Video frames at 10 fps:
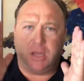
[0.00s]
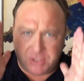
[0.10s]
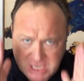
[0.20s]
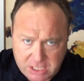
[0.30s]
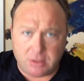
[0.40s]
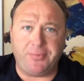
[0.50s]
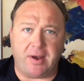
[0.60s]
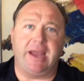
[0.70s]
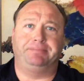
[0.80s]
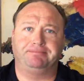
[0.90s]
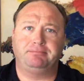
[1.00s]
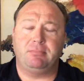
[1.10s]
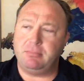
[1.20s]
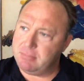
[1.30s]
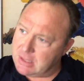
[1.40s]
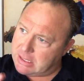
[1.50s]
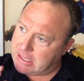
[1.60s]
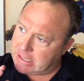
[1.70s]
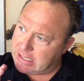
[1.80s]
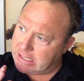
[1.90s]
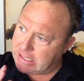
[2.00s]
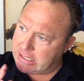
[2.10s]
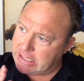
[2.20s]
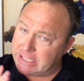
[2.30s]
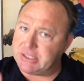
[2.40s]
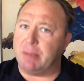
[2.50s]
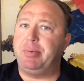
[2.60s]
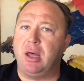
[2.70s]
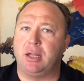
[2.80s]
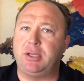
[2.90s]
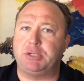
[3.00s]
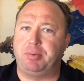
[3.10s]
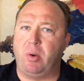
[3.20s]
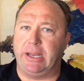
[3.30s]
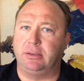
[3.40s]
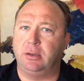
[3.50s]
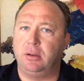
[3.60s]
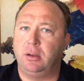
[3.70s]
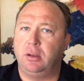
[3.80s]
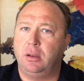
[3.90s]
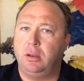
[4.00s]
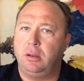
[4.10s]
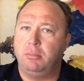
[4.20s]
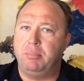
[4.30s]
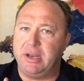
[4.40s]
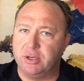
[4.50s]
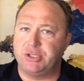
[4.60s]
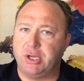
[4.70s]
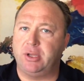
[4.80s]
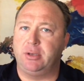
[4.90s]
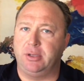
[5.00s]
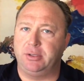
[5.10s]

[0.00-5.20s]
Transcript: Continue the fight. It's uphill at this point. But here's the good